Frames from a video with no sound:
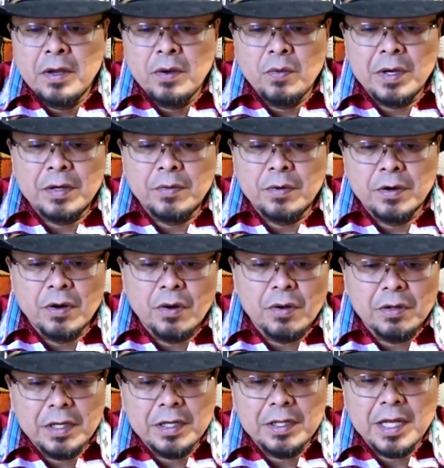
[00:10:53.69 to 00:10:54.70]
when we're
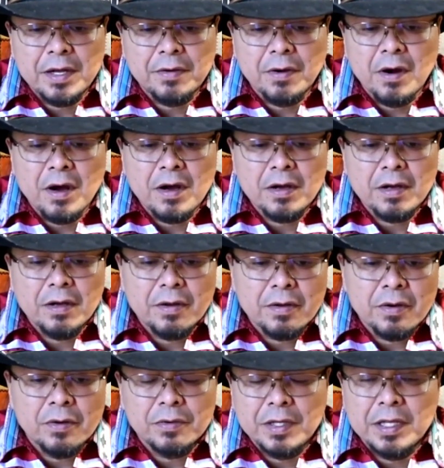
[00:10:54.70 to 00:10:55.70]
holding that rock,
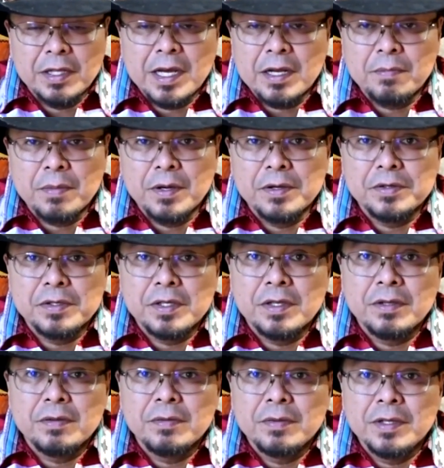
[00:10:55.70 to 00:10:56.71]
only that
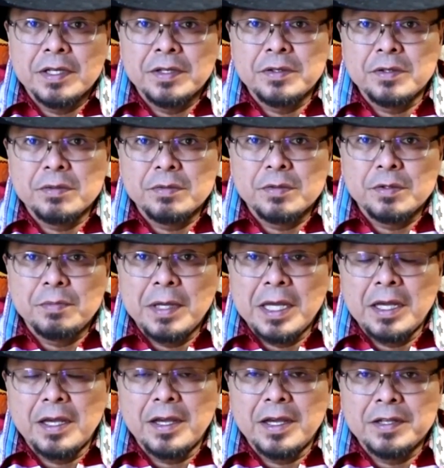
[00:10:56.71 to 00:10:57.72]
person is
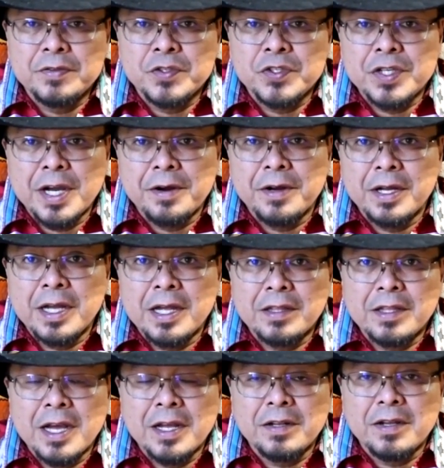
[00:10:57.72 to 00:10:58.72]
speaking and sharing
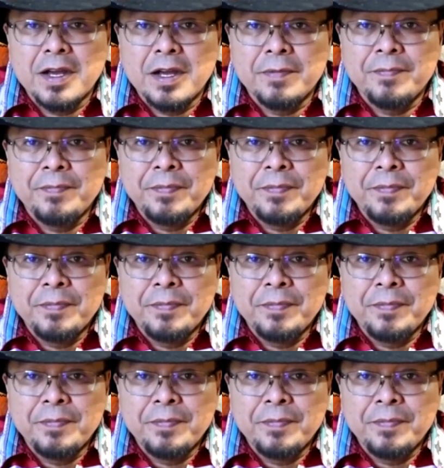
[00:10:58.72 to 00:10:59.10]
at that time.